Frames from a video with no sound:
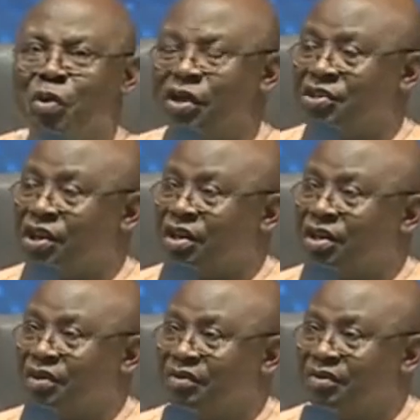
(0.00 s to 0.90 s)

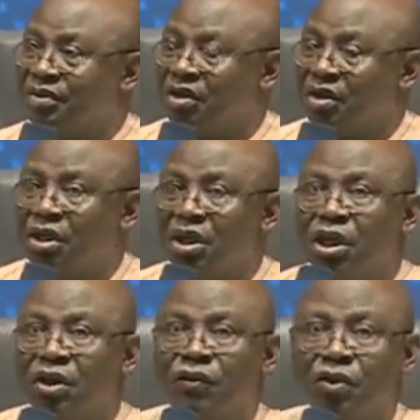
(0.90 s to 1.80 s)
politic.
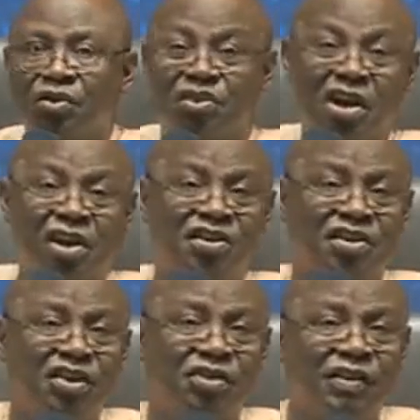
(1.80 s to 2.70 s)
For today's
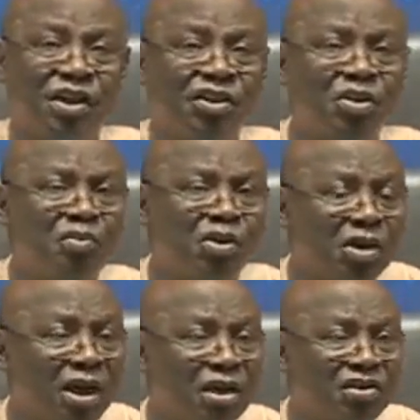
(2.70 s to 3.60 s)
State of the Nation
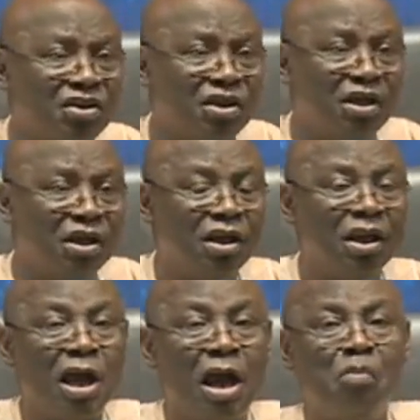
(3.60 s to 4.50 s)
broadcast,
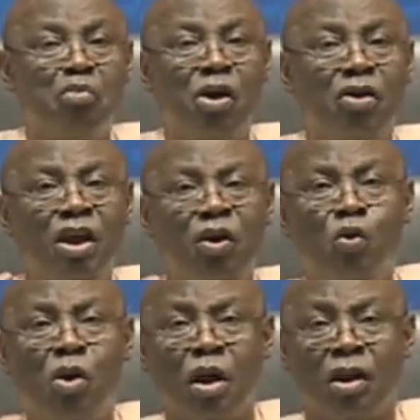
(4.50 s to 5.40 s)
I'm
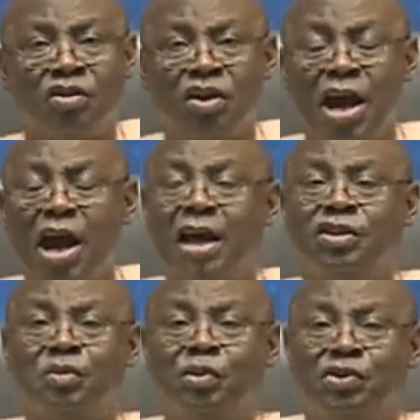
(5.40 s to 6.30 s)
borrowing words
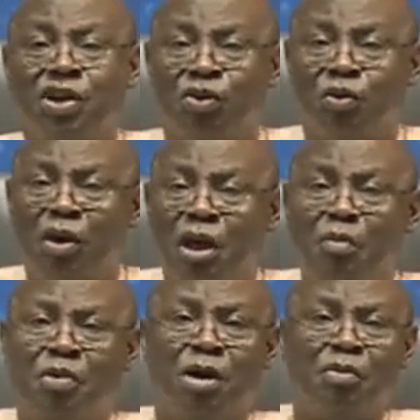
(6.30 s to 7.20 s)
attributed to
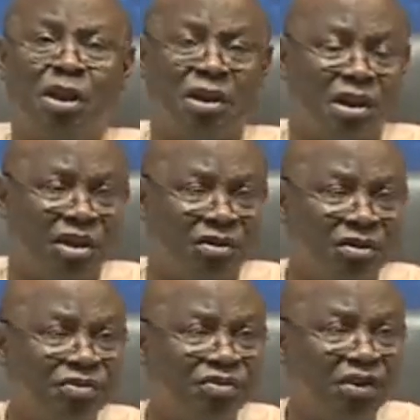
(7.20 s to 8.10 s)
Abraham Lincoln,
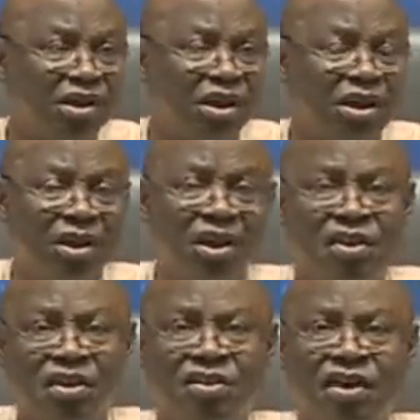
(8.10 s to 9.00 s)
the
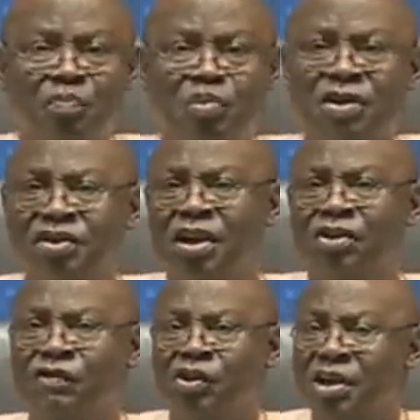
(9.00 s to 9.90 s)
16th
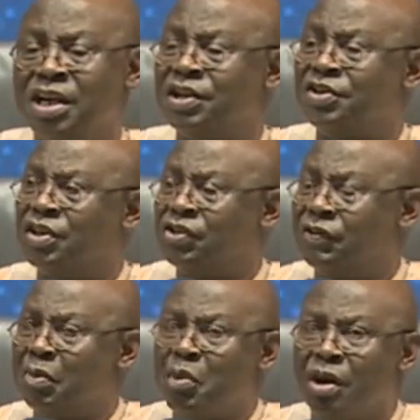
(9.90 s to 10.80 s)
President of the United States
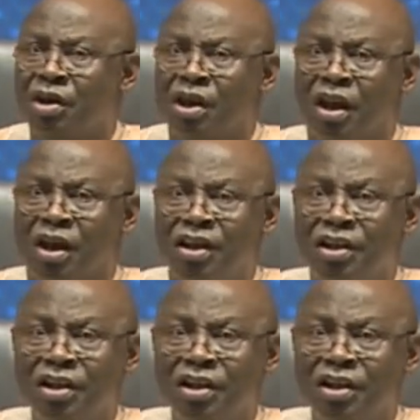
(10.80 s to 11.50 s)
of America,